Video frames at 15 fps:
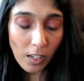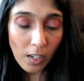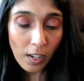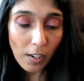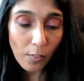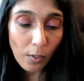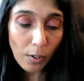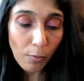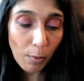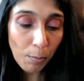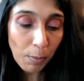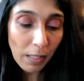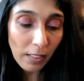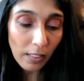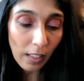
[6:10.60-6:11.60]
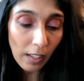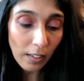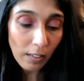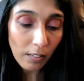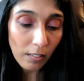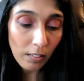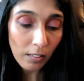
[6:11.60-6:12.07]
Kind of want to repeat that
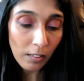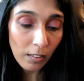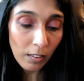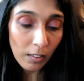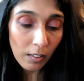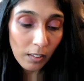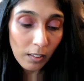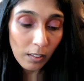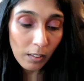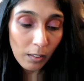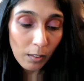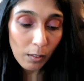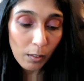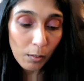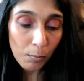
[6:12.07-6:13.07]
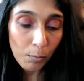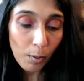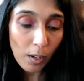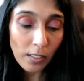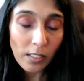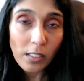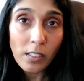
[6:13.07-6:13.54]

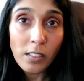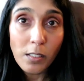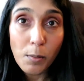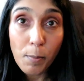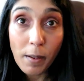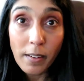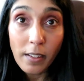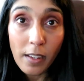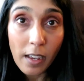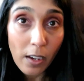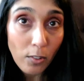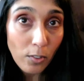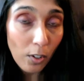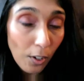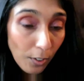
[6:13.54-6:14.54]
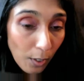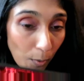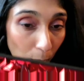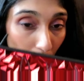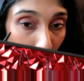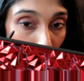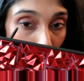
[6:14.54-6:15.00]
process depending how dark you
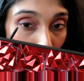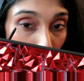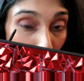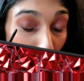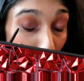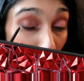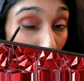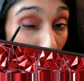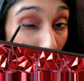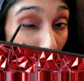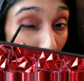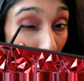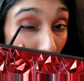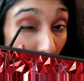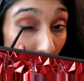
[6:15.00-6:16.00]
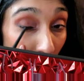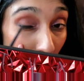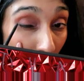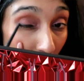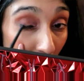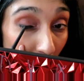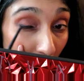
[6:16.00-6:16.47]
want your
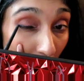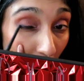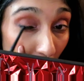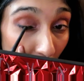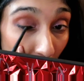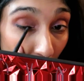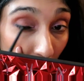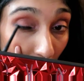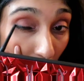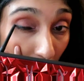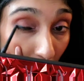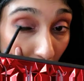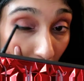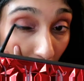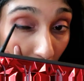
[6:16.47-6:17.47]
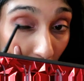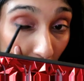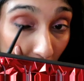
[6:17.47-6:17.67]
eyeliner.